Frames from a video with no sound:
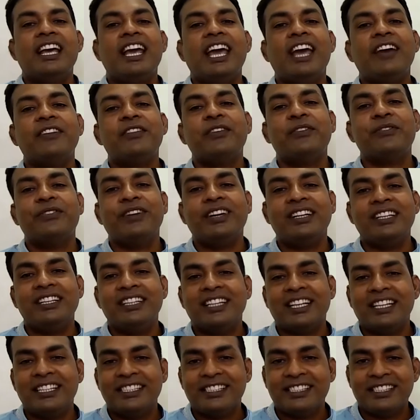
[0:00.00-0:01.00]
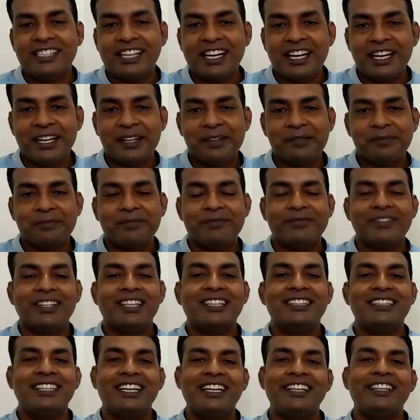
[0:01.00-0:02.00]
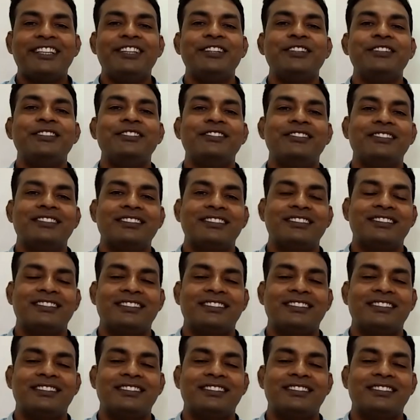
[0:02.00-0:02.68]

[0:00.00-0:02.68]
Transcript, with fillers: Have a very nice time. Thank you.